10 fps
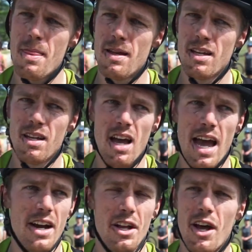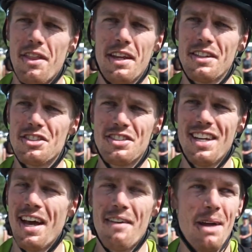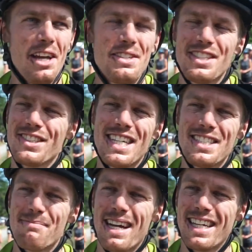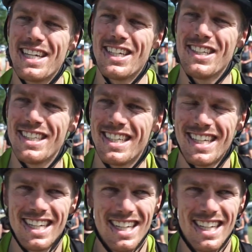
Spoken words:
I don't know. I think just I'm not used to racing back here, and